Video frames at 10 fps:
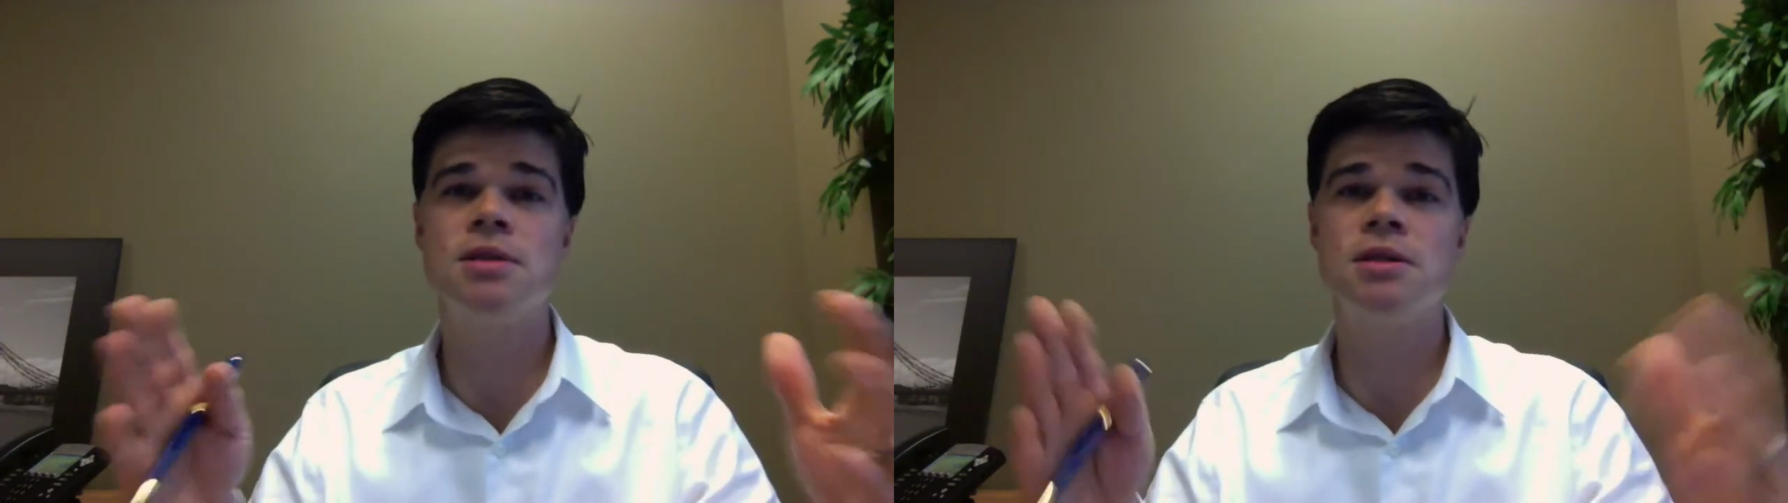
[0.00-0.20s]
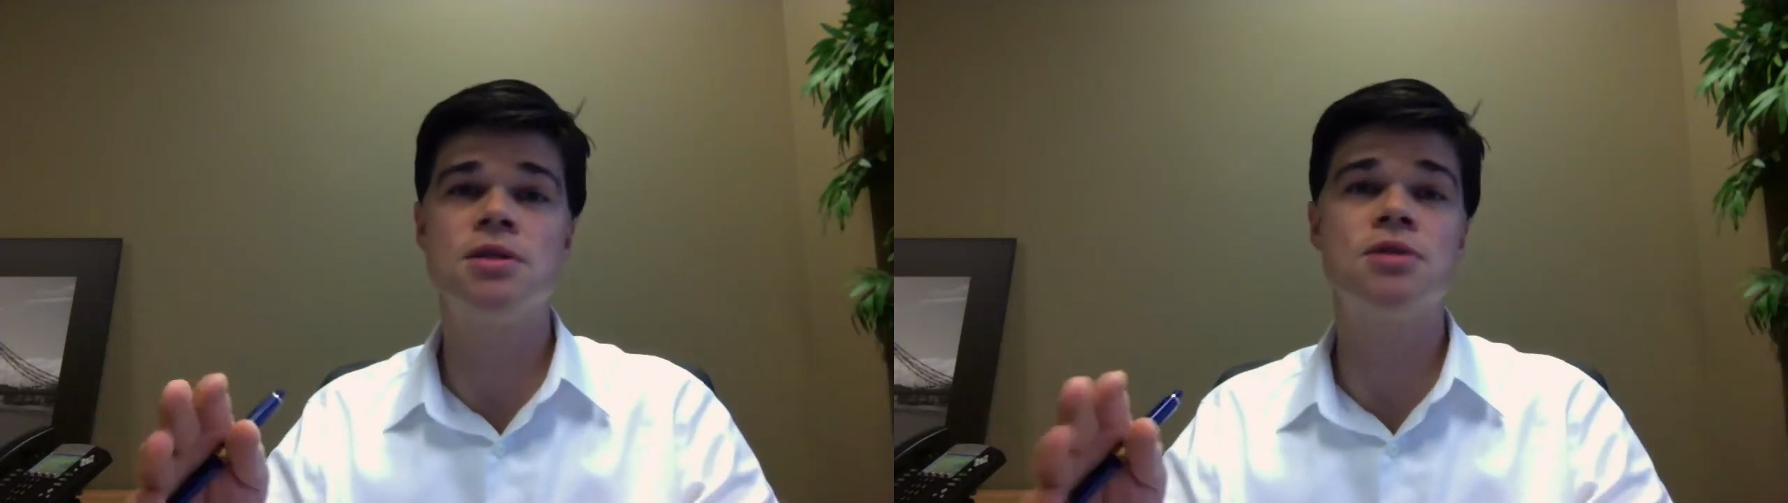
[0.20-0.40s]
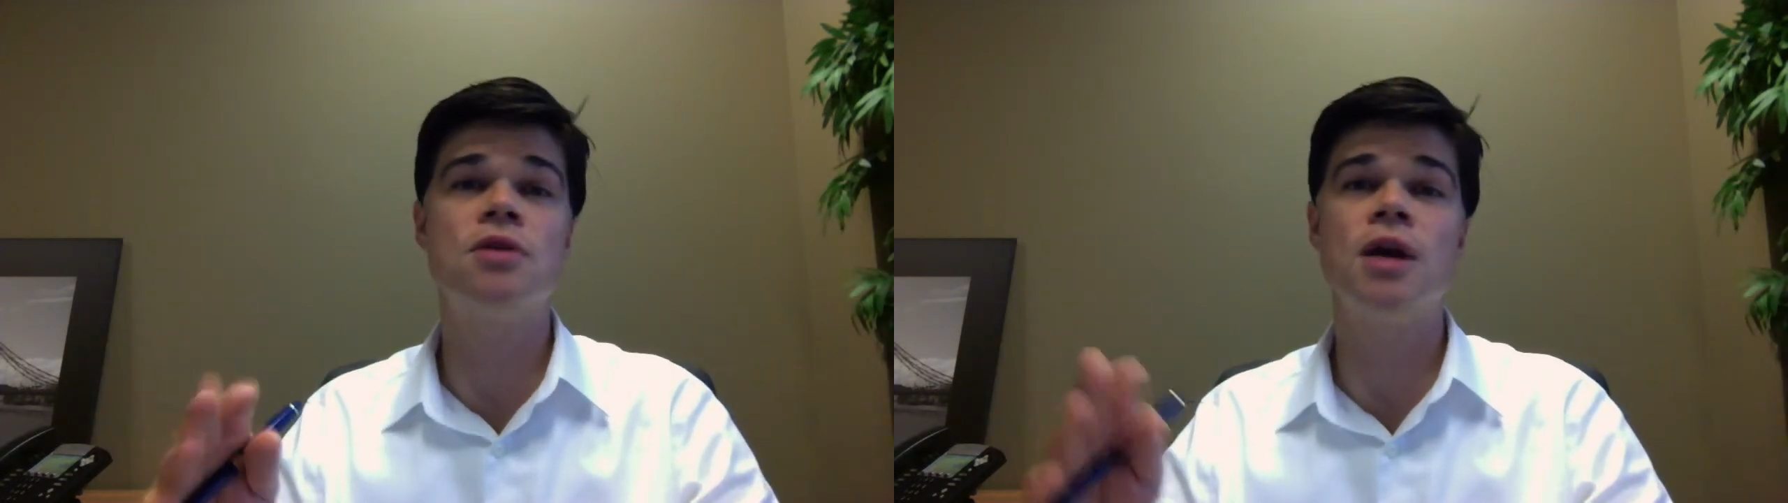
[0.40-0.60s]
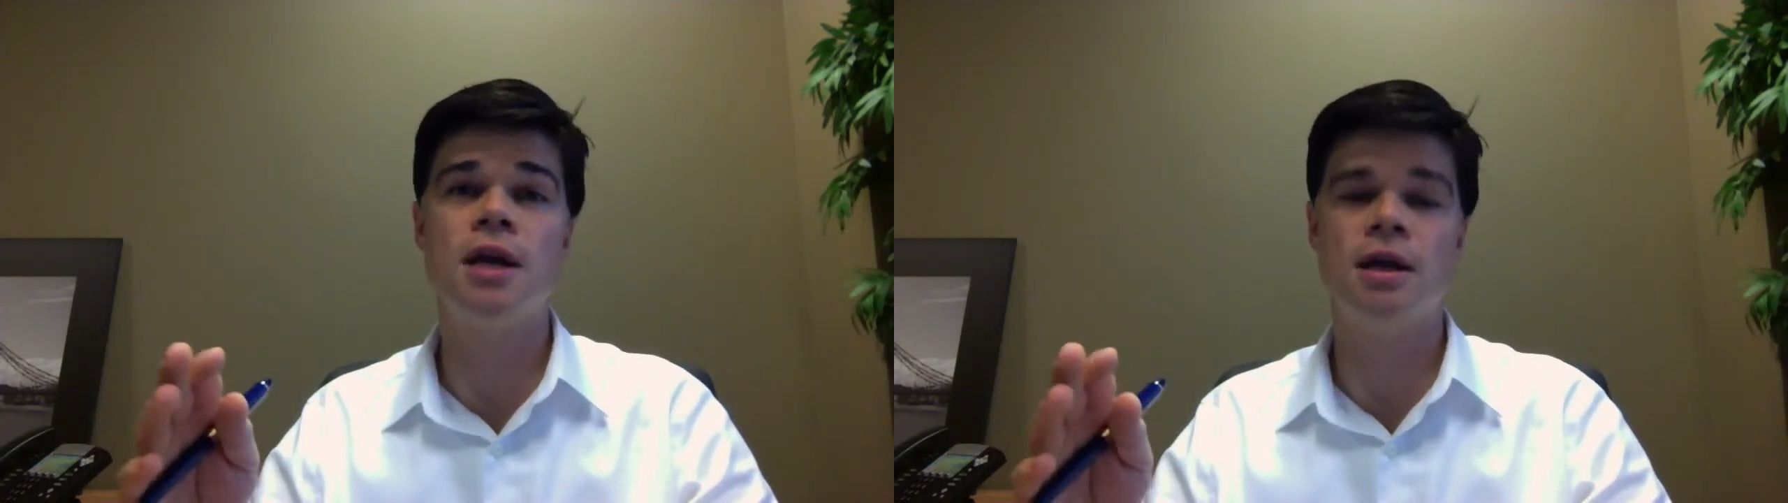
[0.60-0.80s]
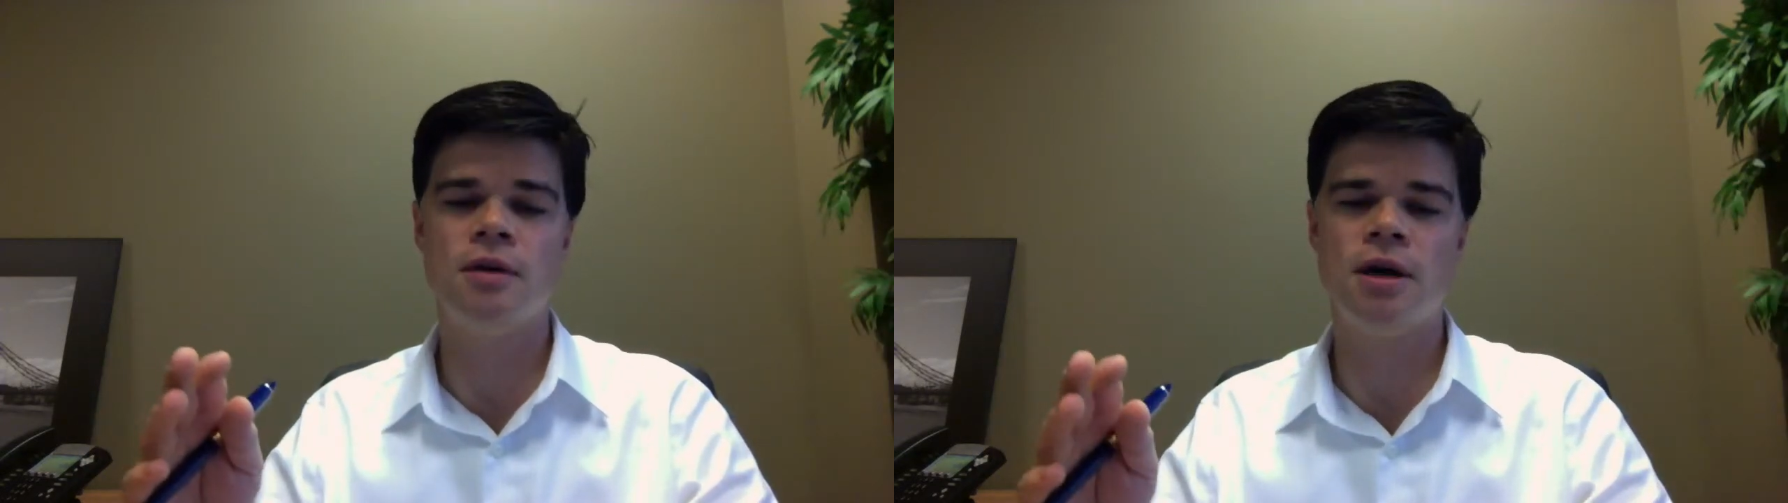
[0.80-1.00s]
and this is great,
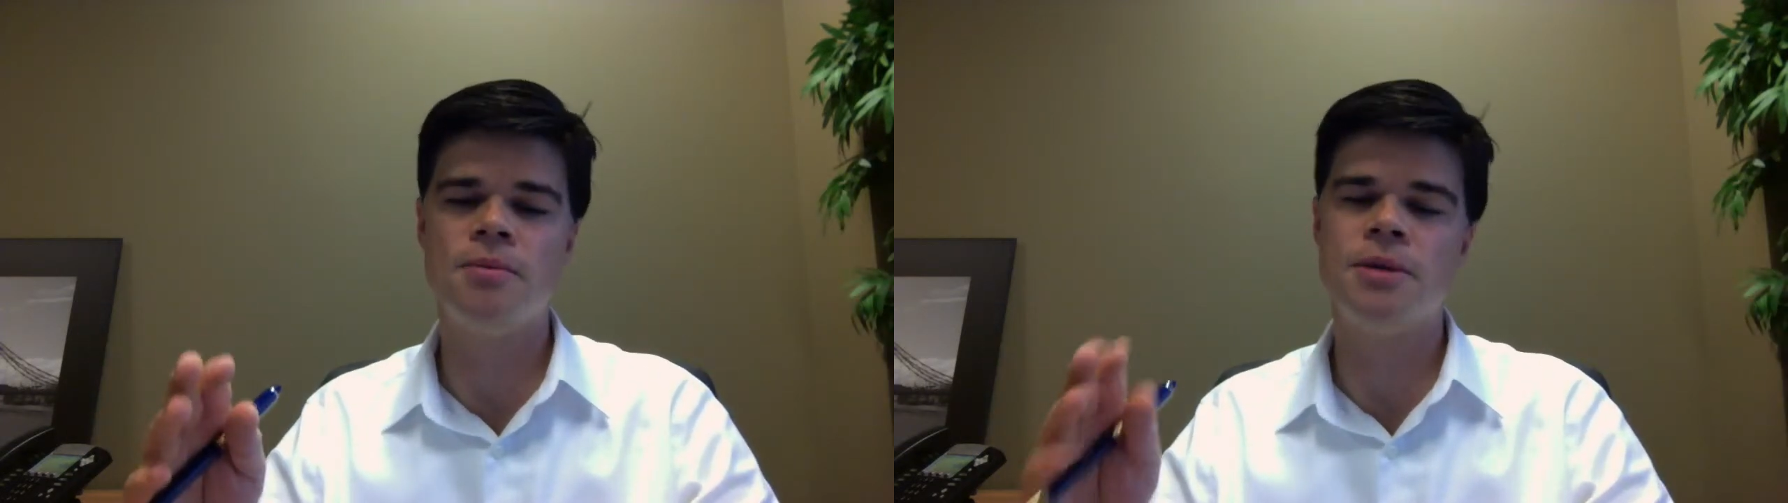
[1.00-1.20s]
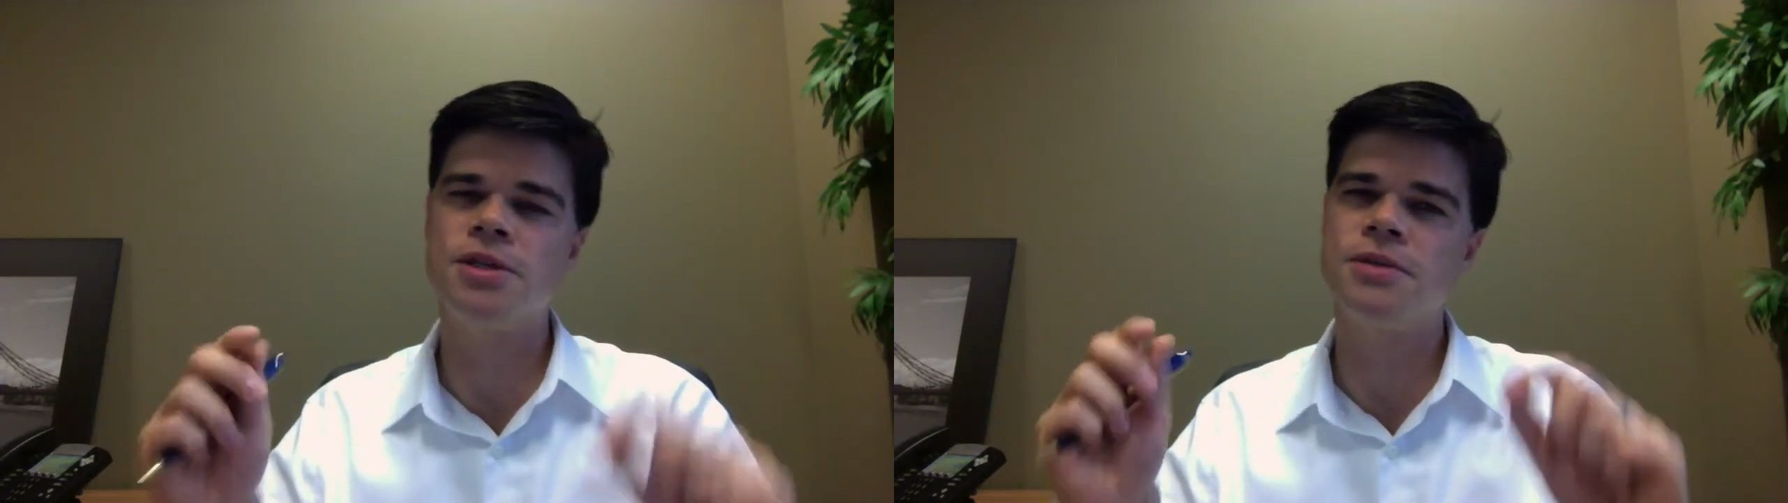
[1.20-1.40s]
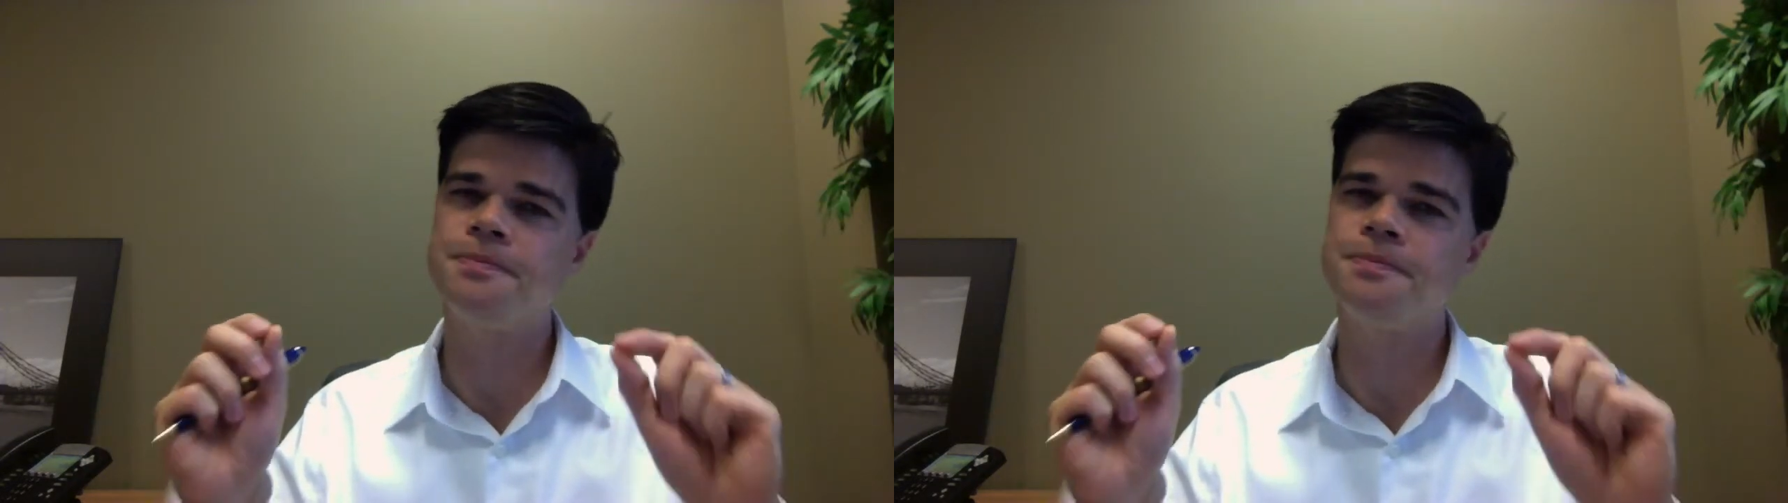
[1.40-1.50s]
can you help us?